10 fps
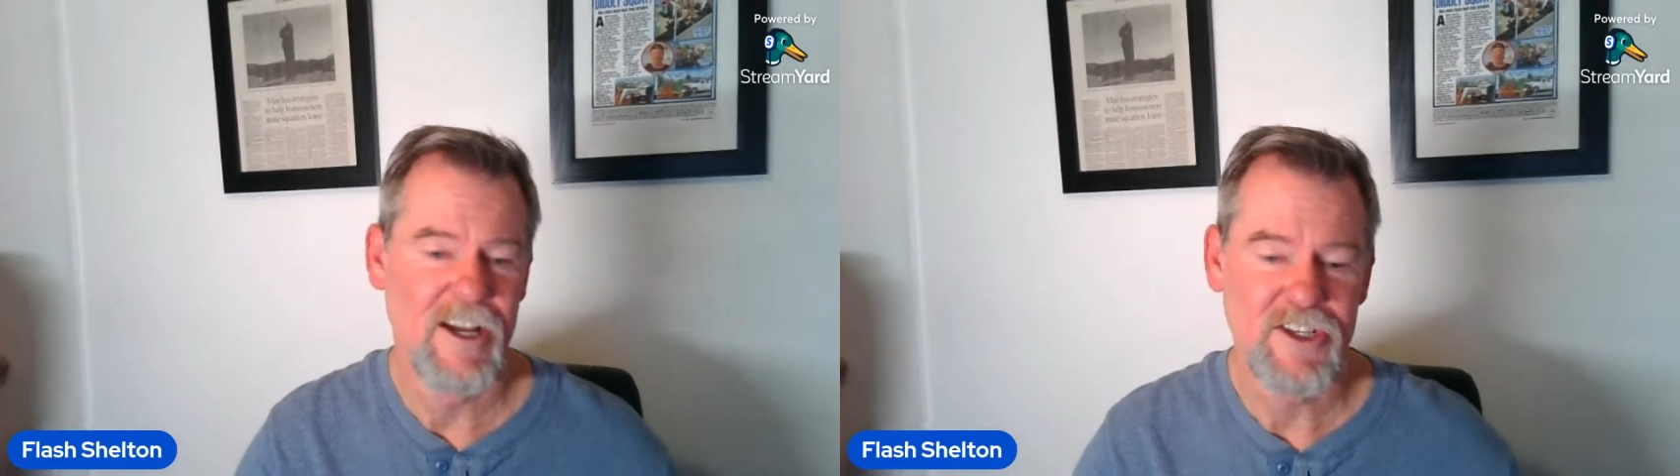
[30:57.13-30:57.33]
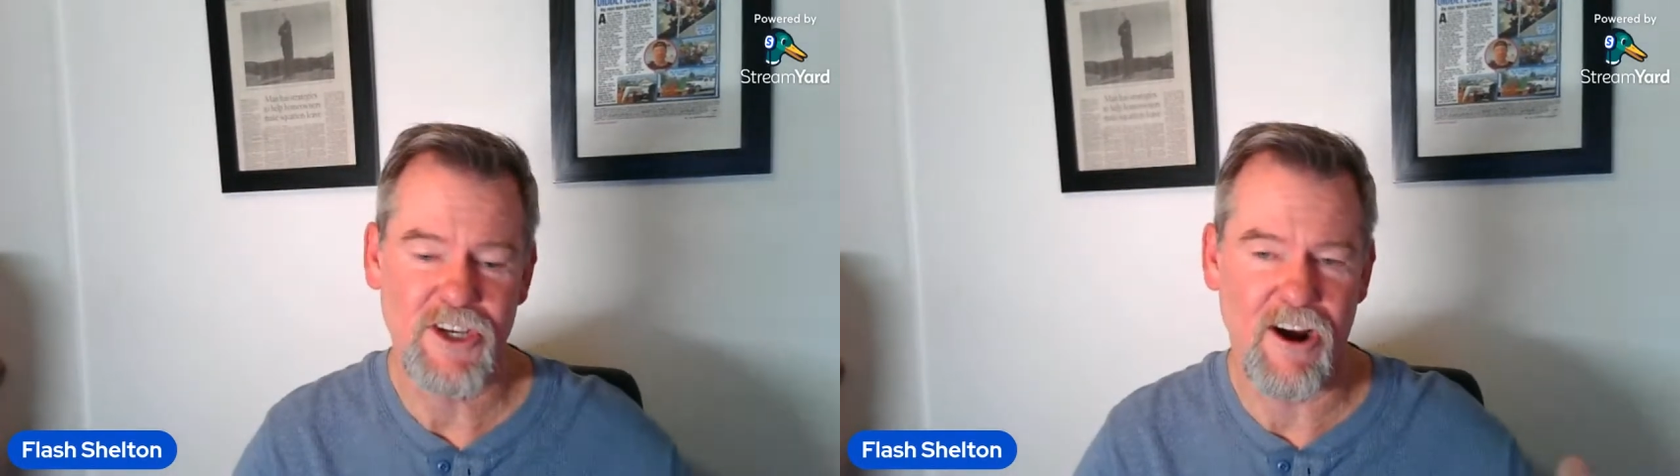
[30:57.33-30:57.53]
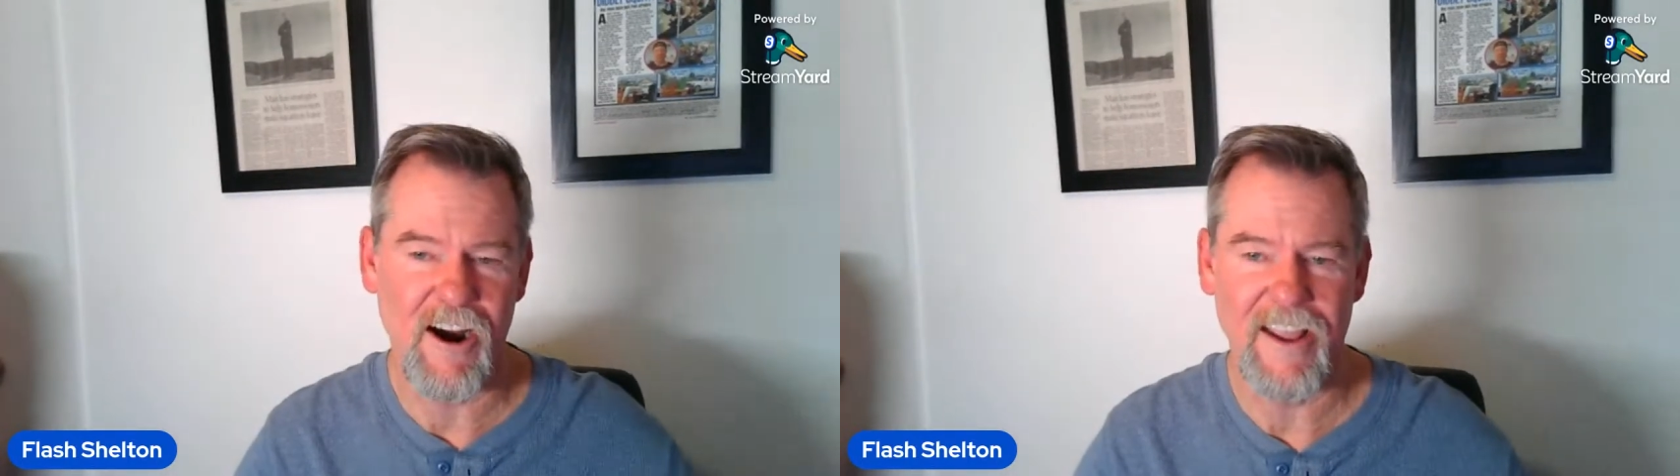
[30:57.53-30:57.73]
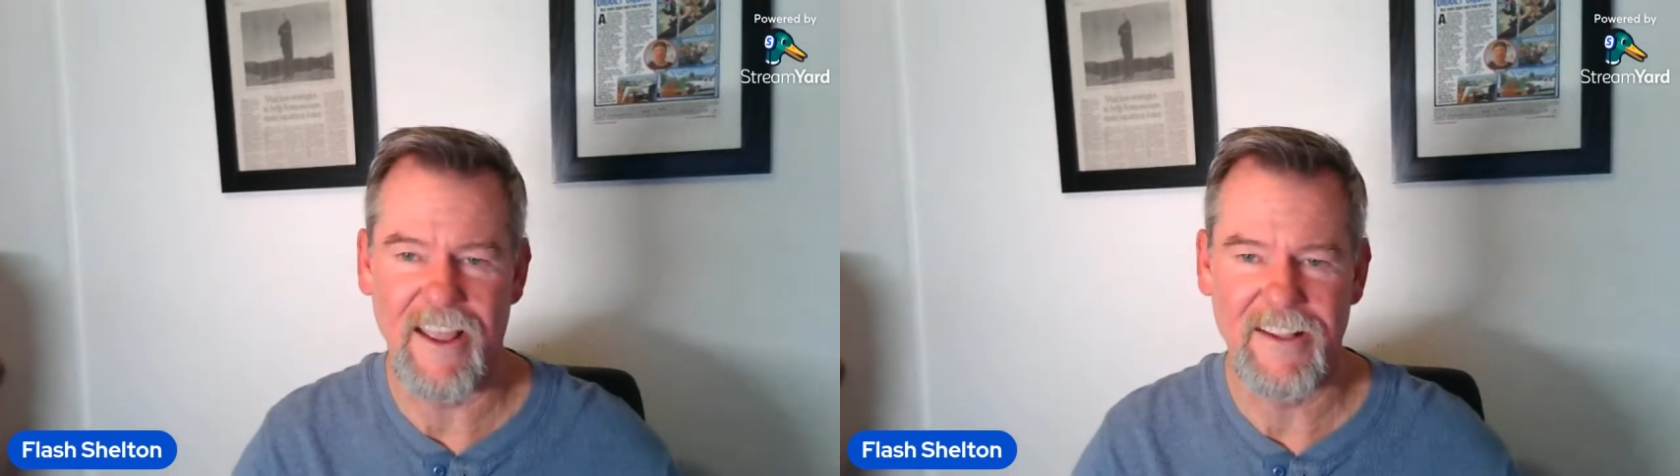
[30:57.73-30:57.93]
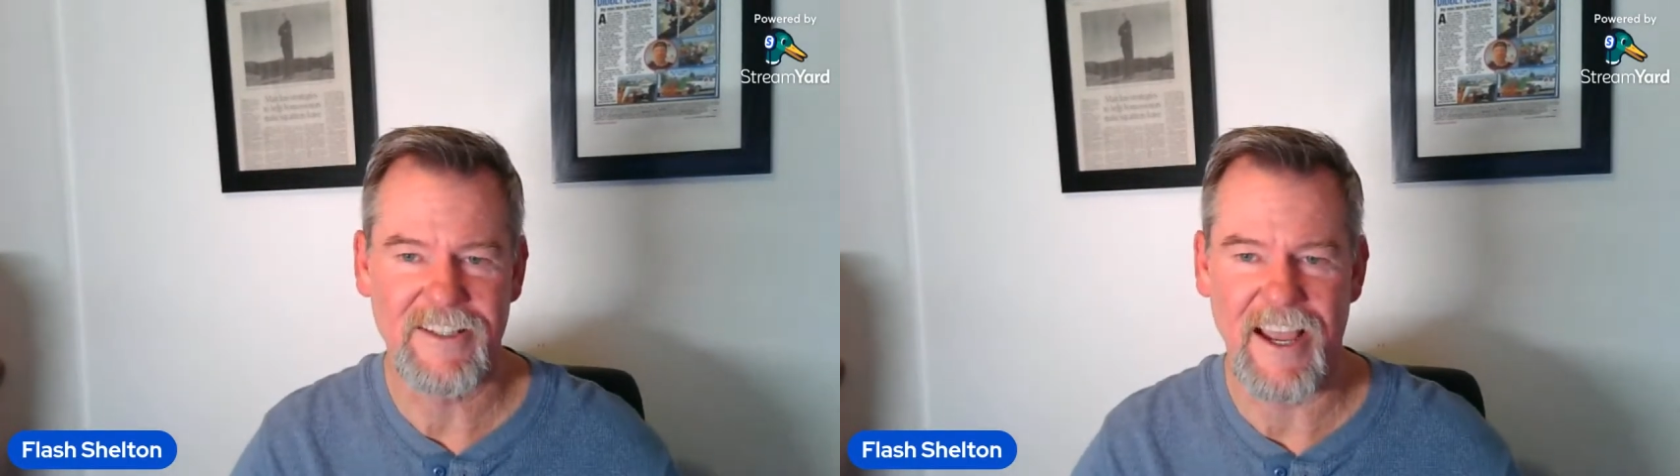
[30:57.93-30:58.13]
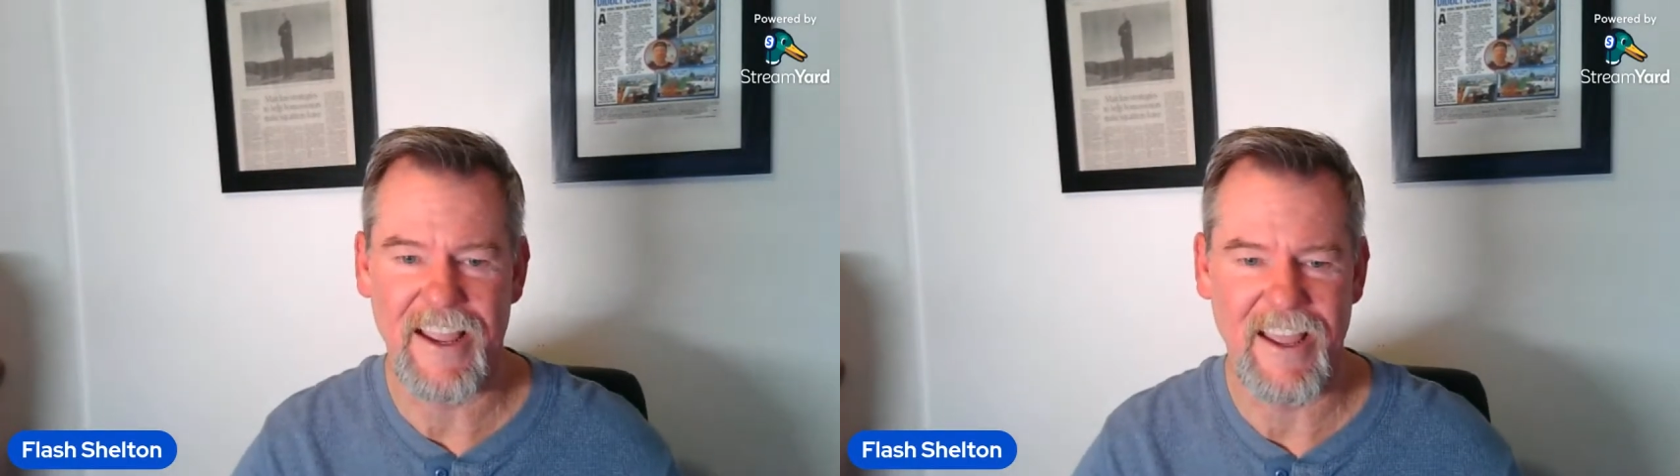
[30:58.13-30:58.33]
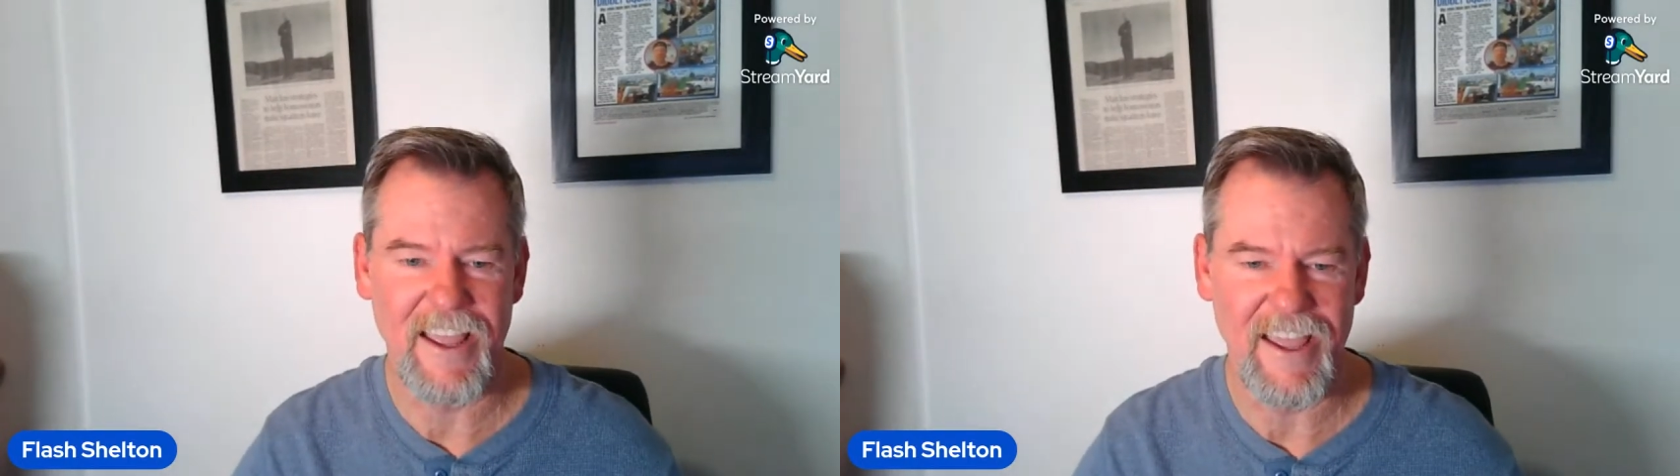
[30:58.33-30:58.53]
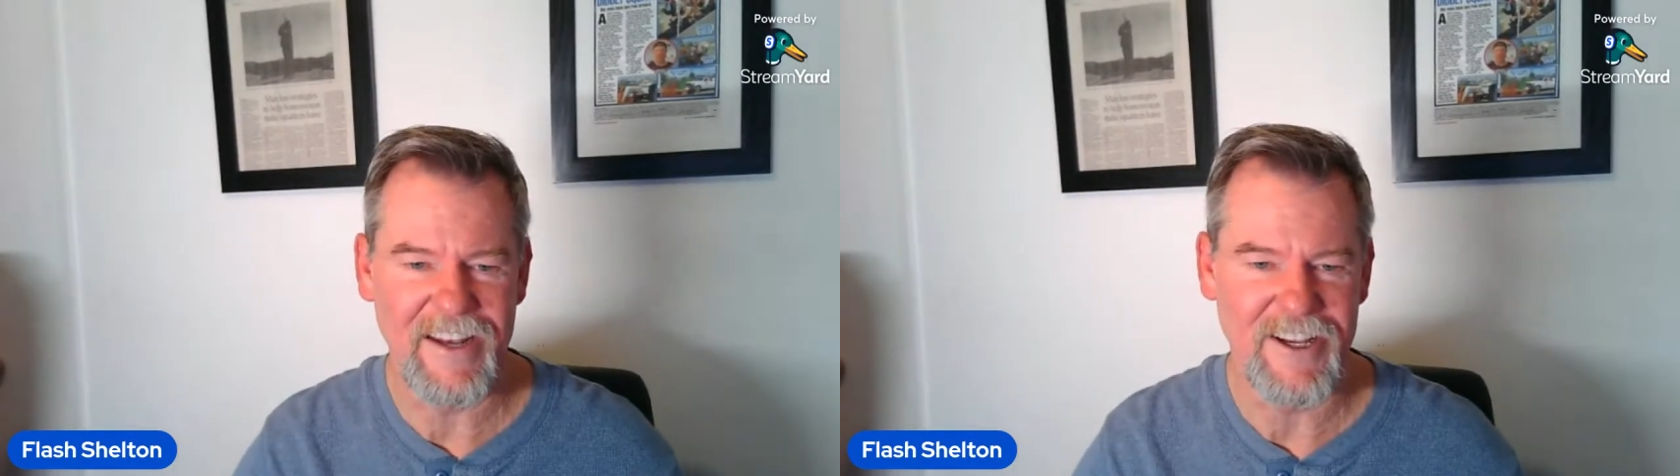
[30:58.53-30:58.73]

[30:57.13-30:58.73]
Sorry, it's like it